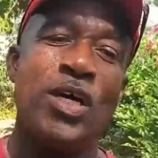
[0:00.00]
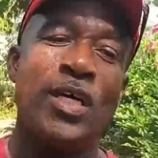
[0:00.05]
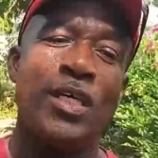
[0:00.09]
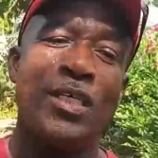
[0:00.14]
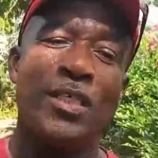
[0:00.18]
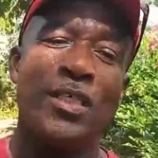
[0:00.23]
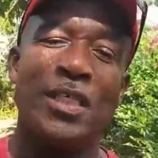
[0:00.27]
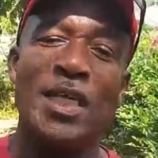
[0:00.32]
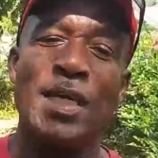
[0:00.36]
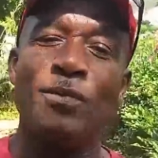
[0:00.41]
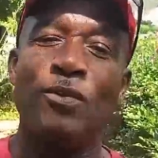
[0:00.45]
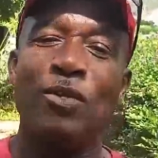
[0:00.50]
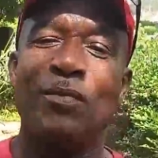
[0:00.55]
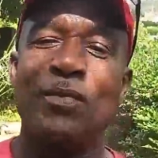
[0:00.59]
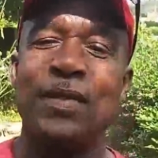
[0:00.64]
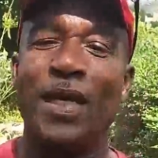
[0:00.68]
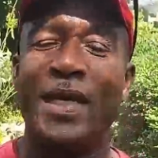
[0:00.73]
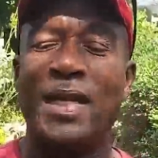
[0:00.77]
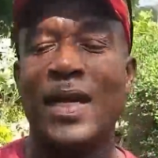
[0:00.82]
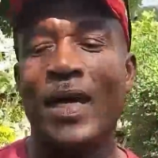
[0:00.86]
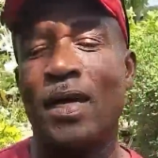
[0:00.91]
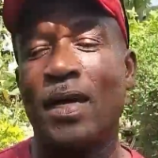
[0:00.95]
she came to me
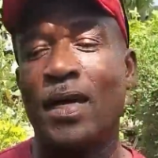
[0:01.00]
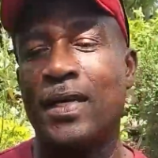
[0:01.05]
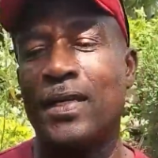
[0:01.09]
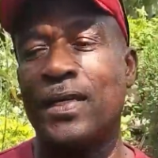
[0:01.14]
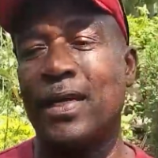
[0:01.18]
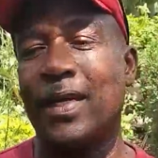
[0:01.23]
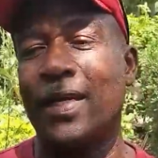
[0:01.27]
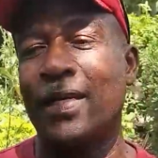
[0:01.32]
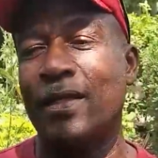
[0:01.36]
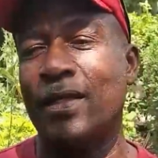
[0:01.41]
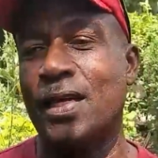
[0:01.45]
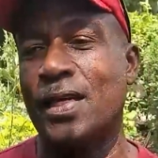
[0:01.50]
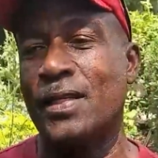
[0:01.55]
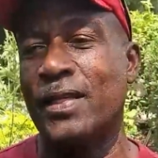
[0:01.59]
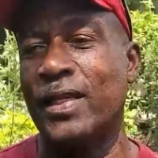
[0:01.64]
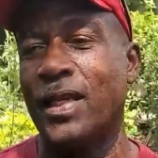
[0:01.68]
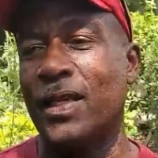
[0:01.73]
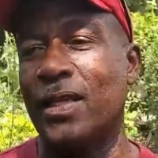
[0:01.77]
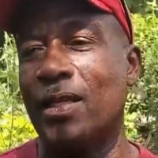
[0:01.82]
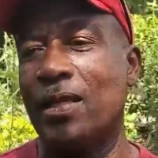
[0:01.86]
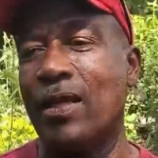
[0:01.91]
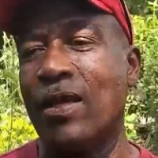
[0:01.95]
and said,